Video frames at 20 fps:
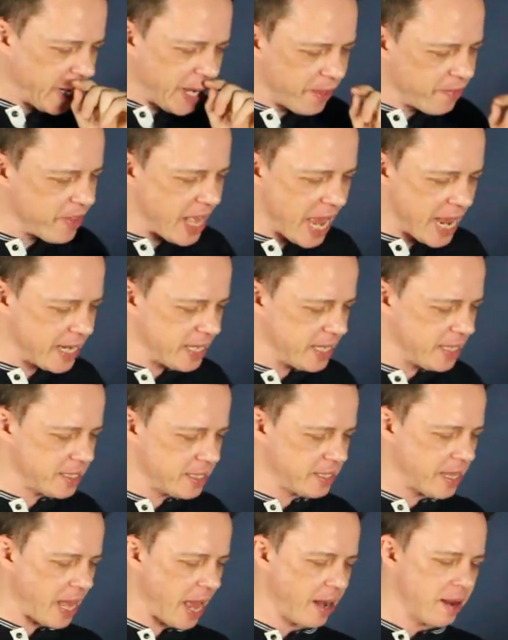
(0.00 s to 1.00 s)
and that is
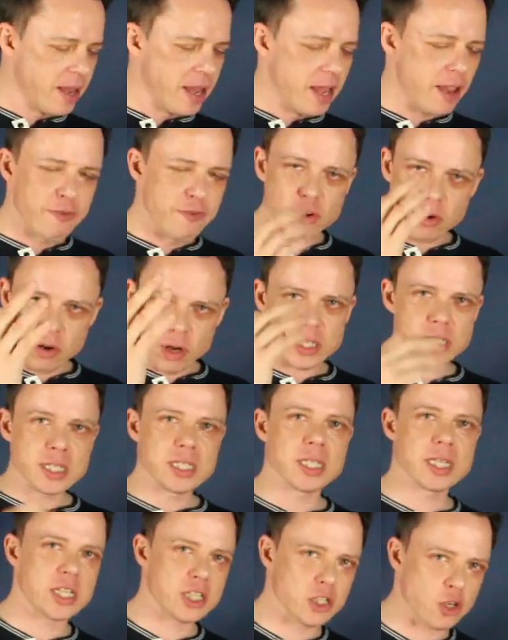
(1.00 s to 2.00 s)
that if you listen
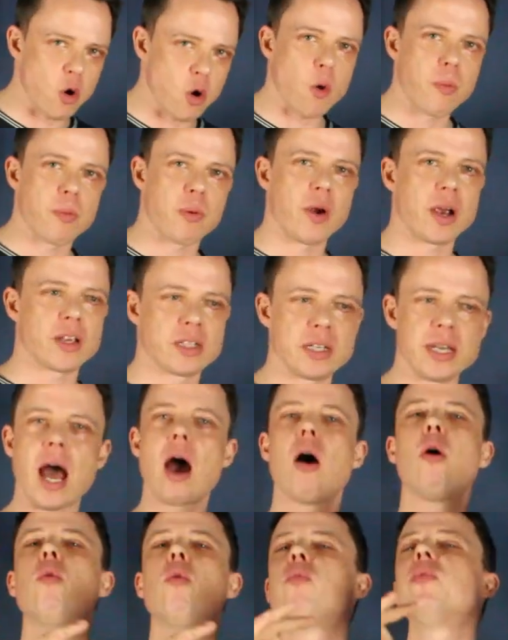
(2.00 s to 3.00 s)
to this chord progression,
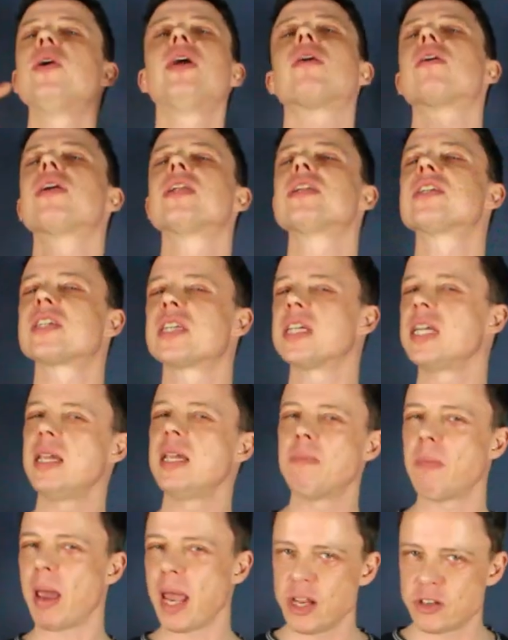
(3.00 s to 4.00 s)
now we are in C
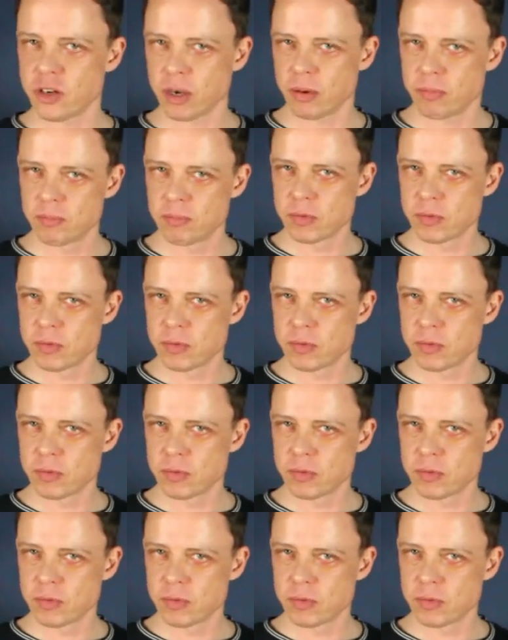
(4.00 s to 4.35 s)
major.